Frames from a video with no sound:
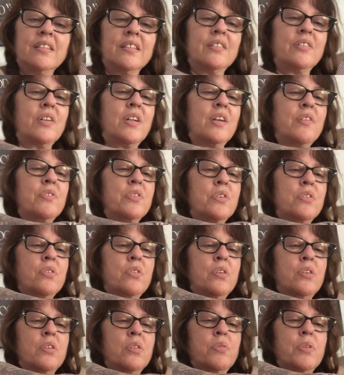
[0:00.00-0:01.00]
I would have to go
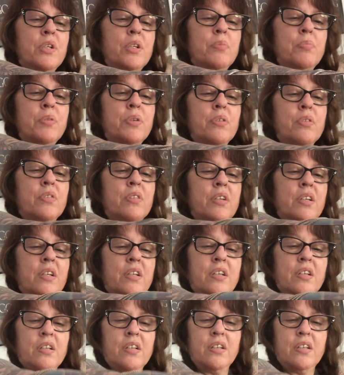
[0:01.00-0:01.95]
all the way up here, like